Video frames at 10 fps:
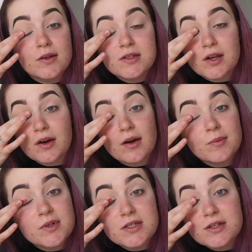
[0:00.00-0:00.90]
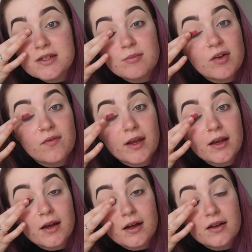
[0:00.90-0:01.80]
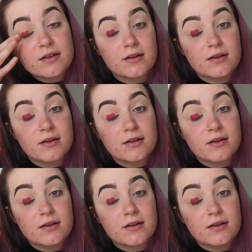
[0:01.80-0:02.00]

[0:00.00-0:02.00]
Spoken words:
So I'm just using my finger.